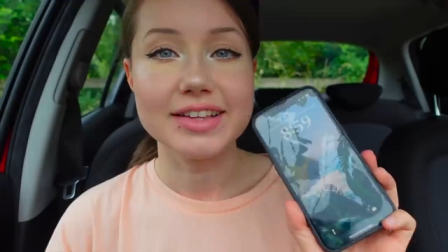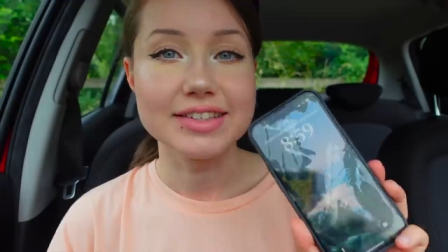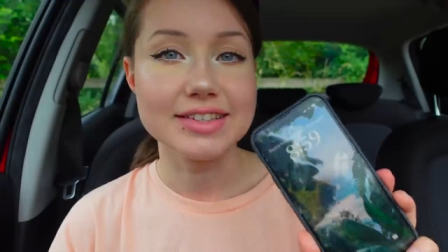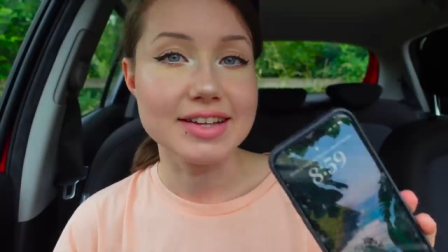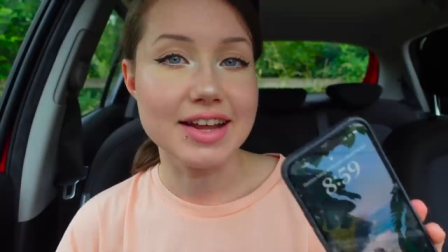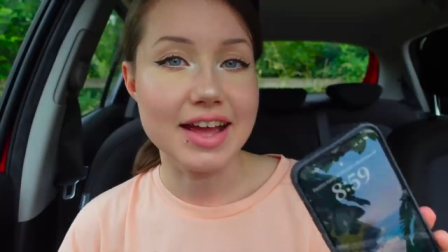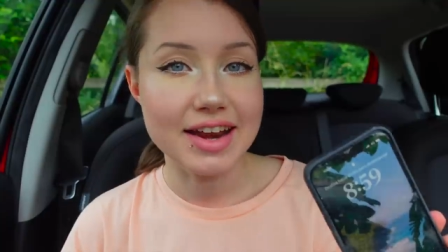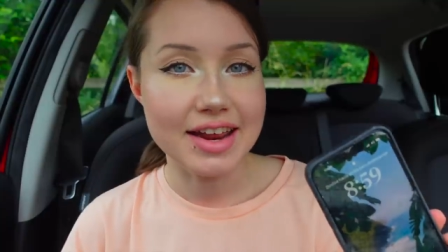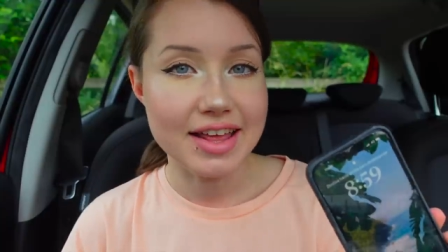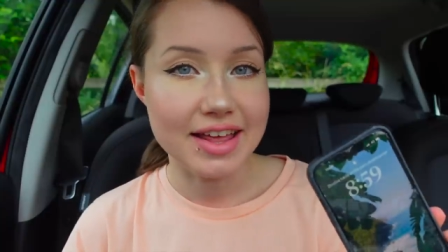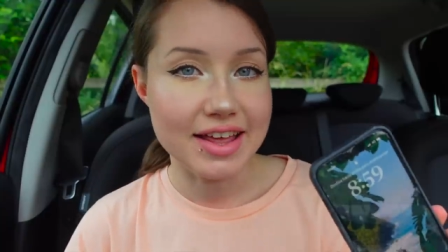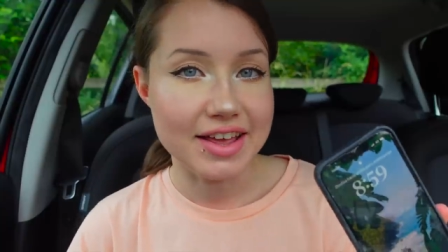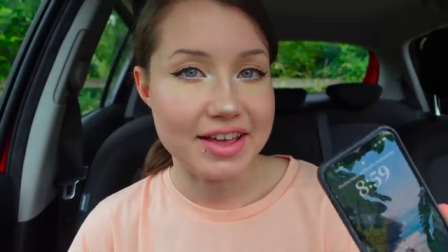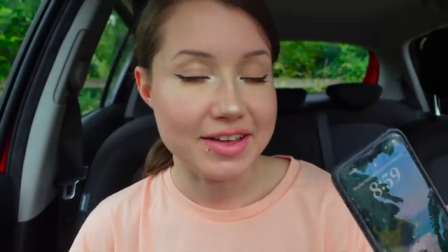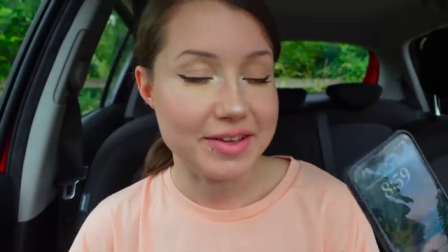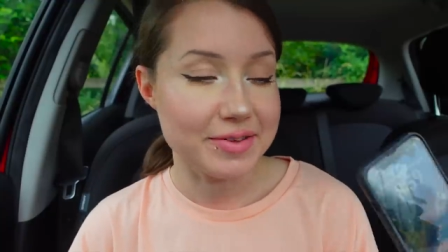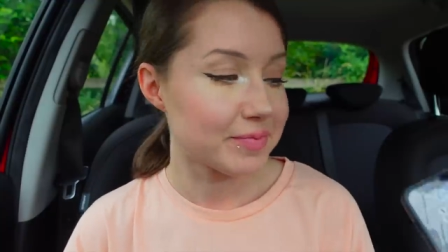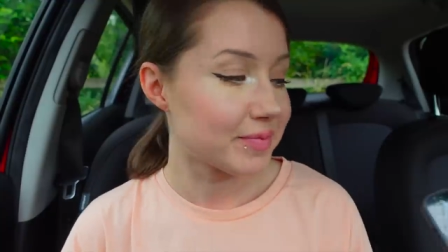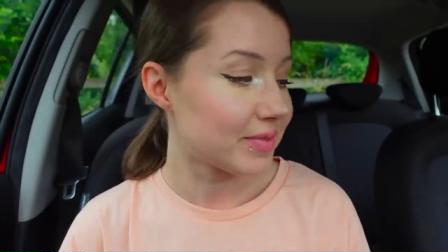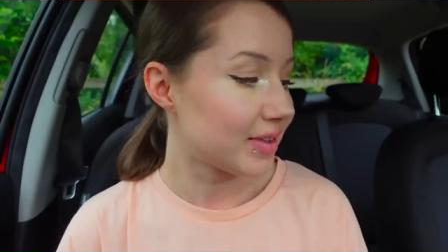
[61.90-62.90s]
it's 9
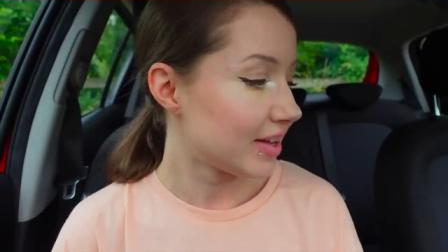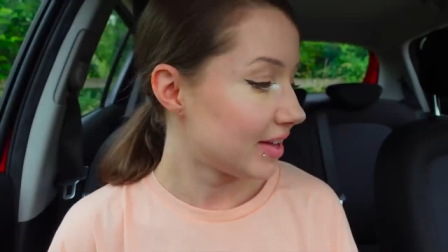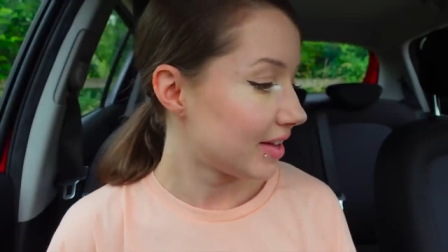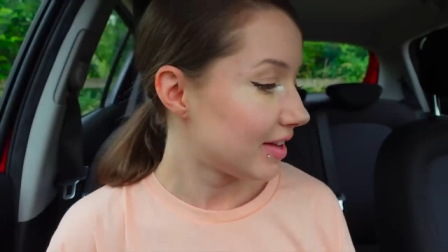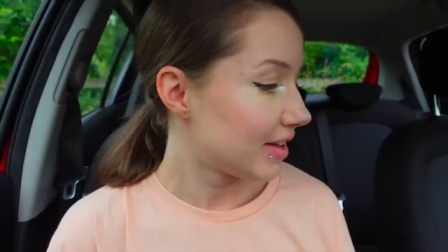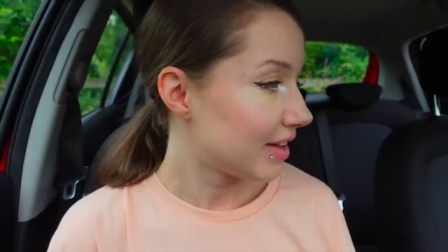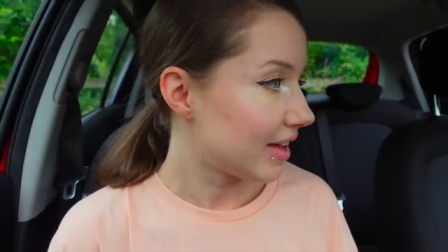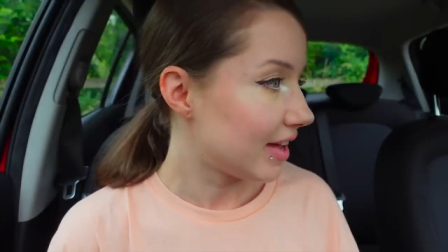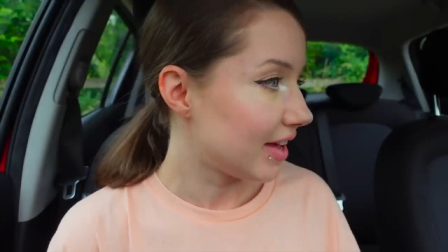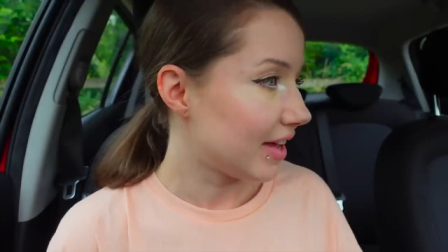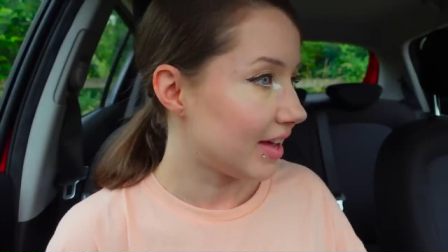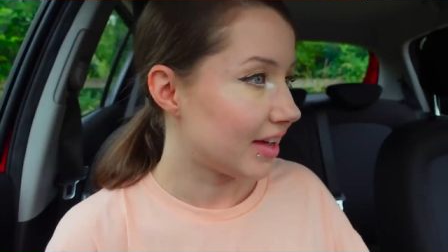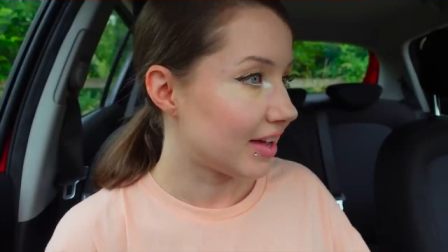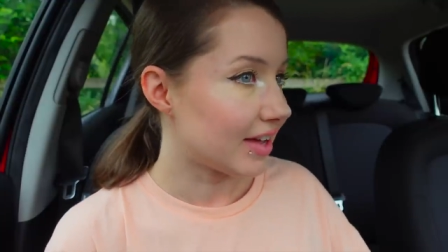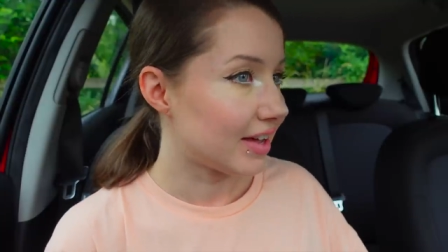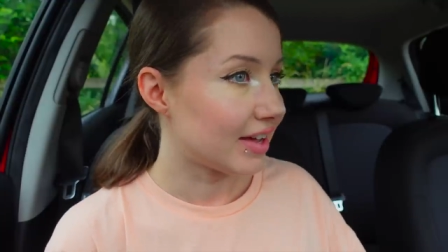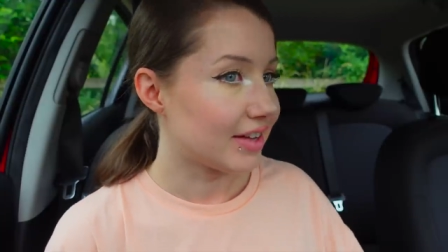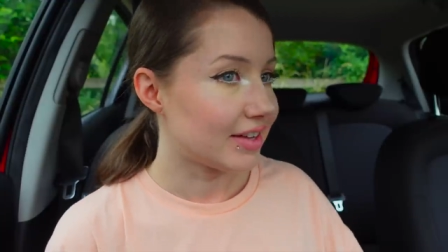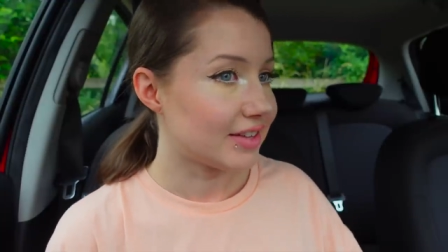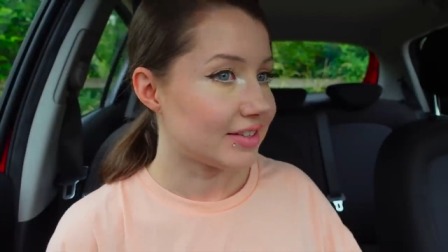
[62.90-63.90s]
a.m.
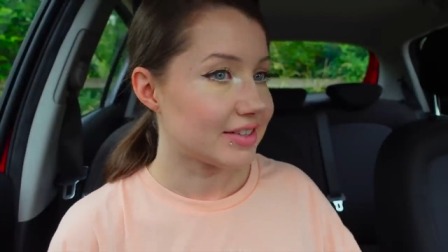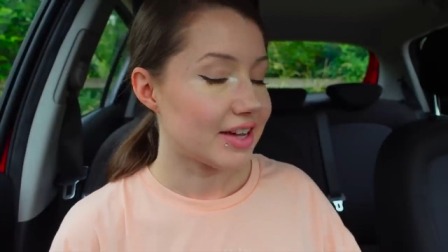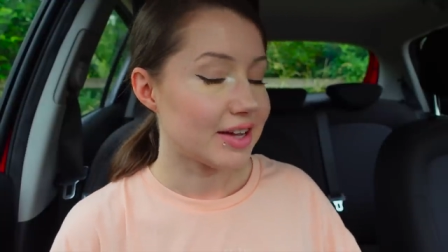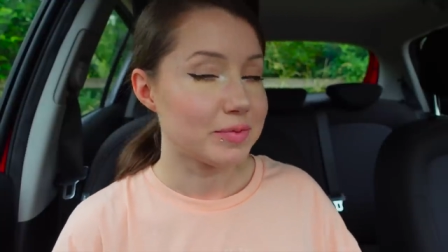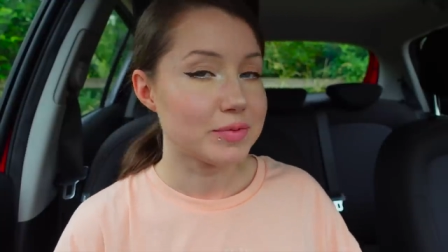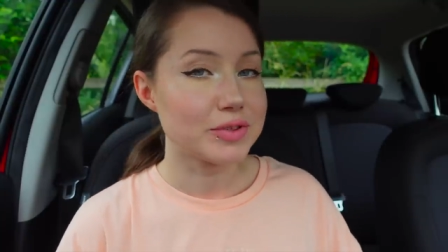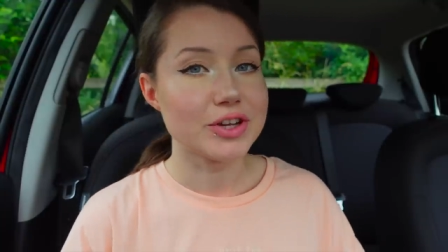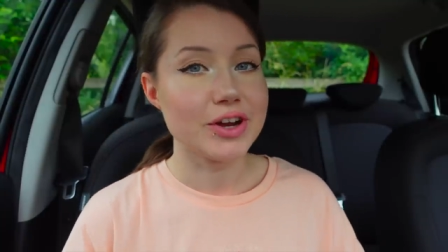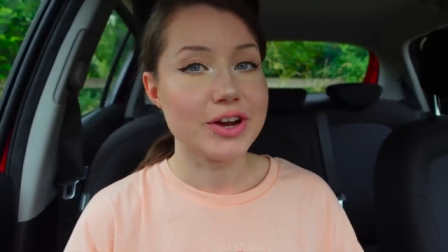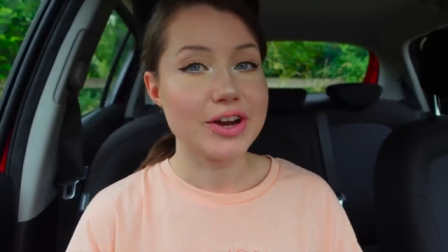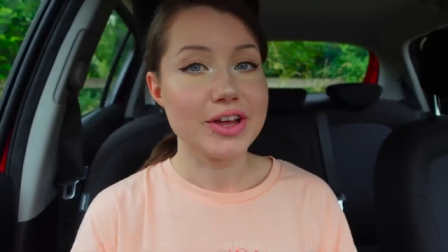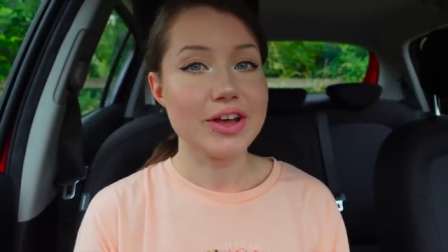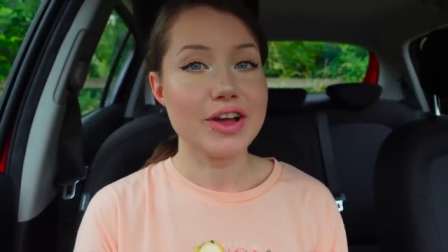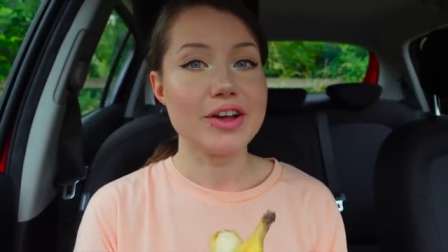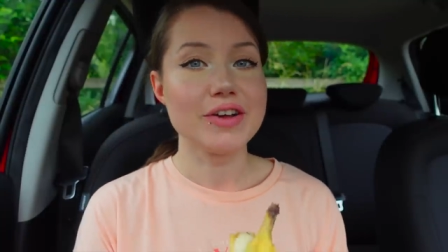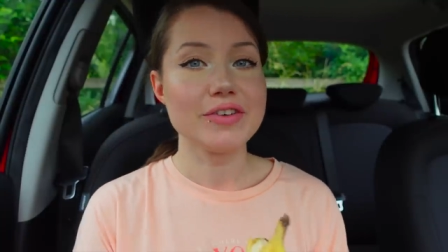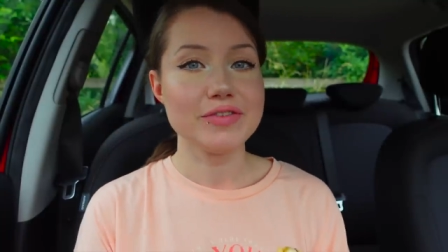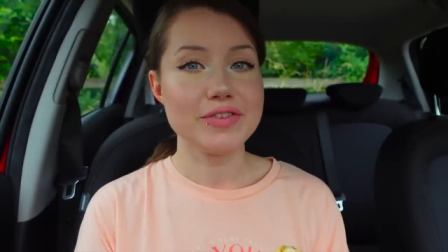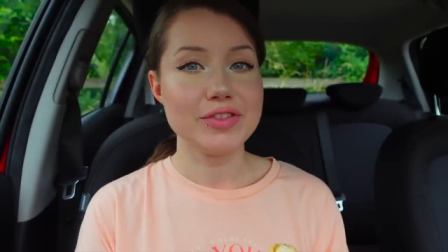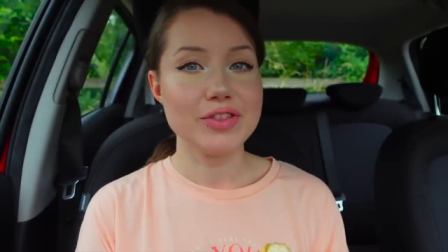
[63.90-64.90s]
and I'm starting
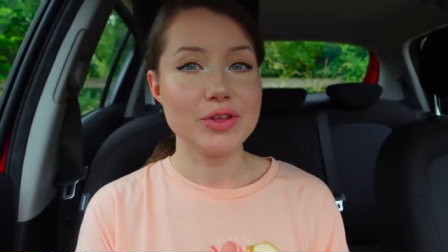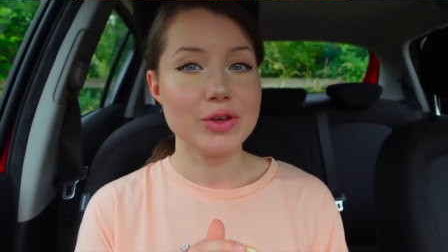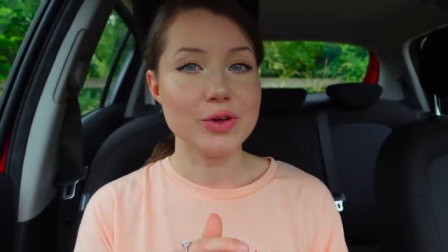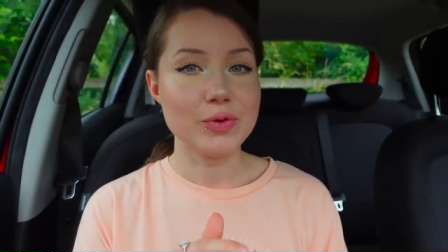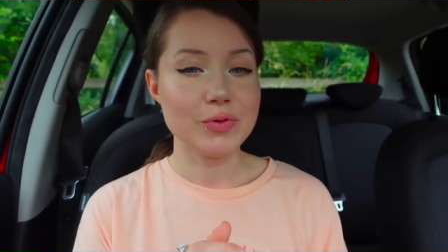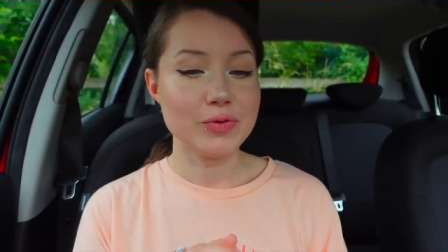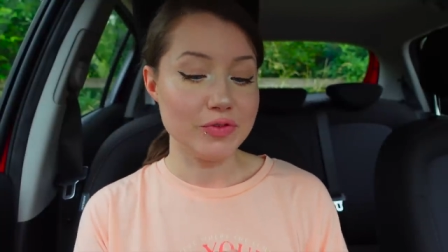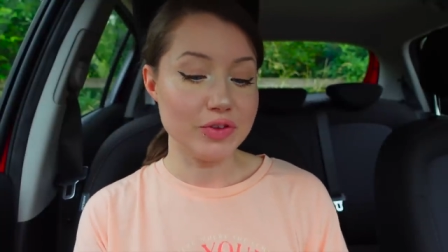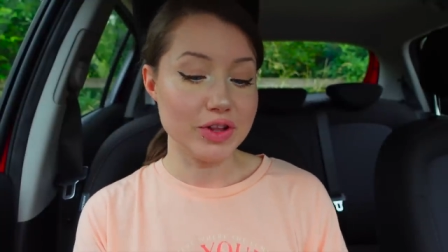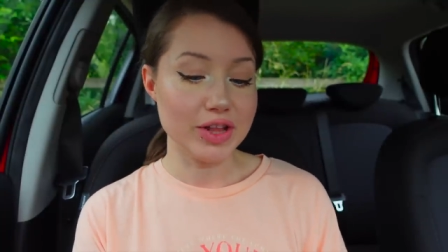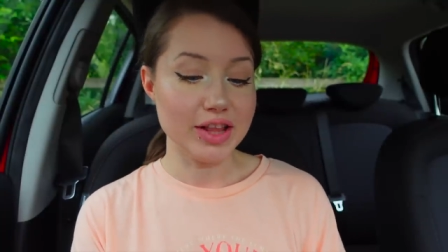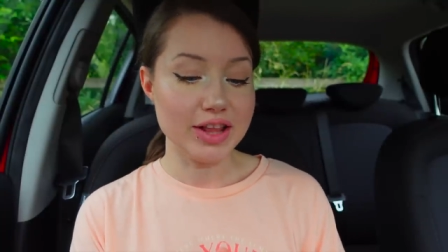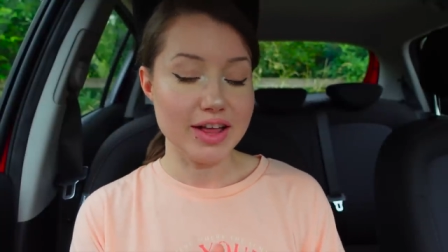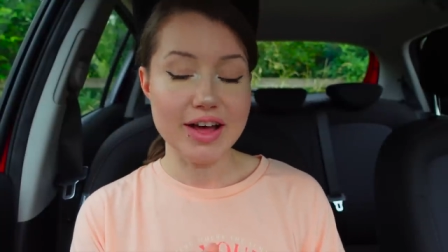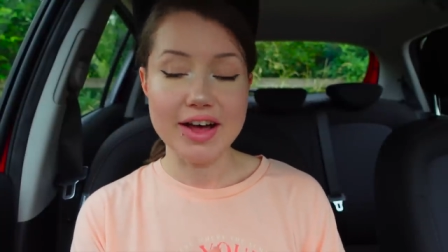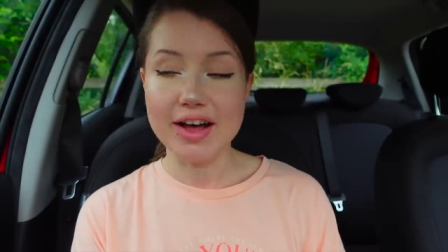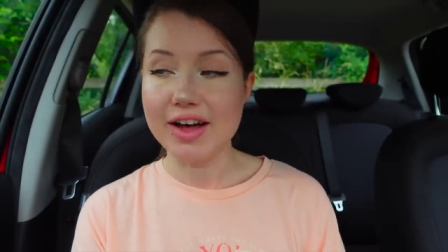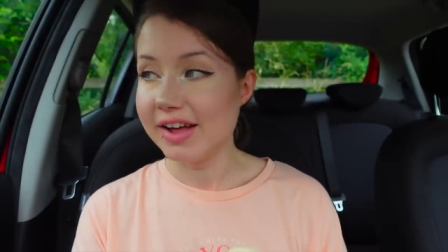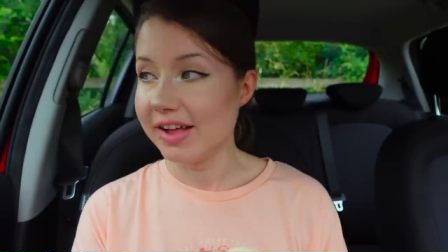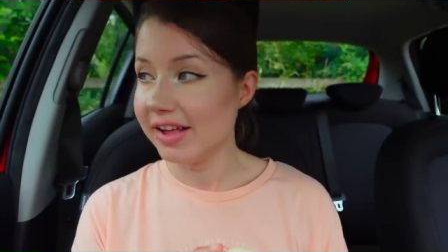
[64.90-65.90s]
off the
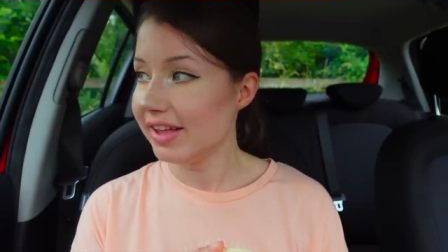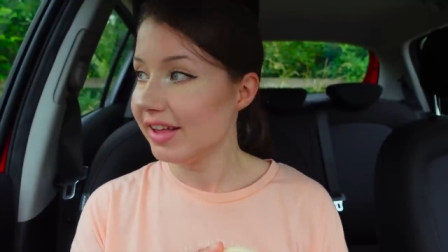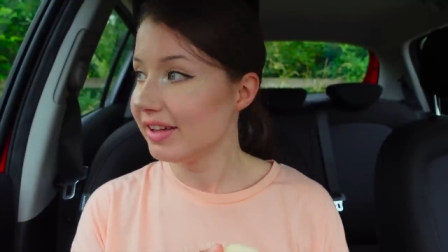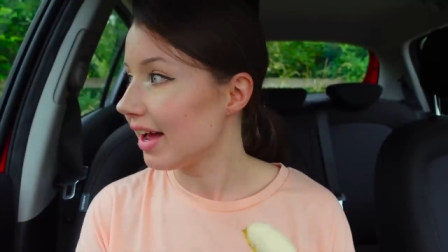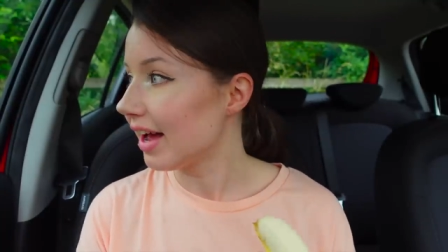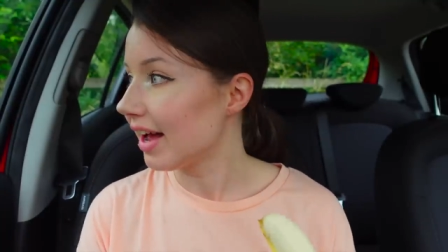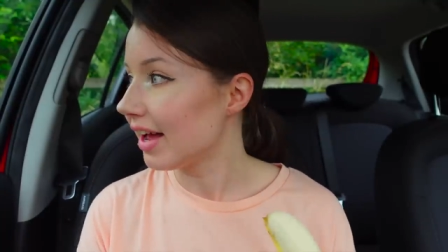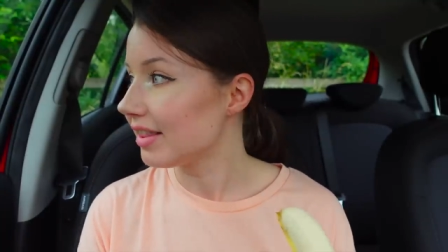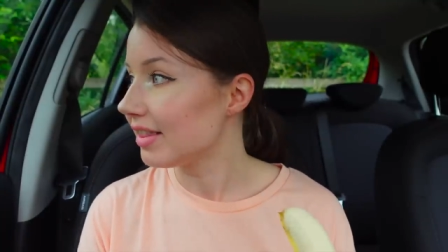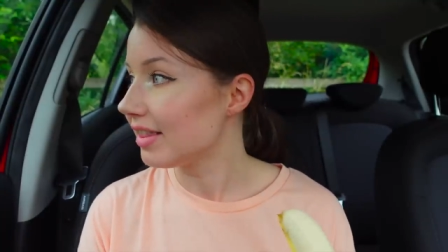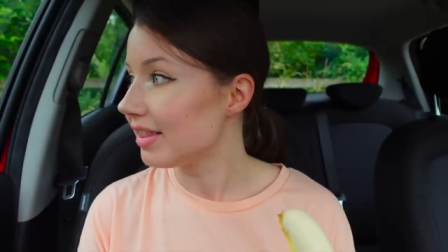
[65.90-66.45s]
vlog at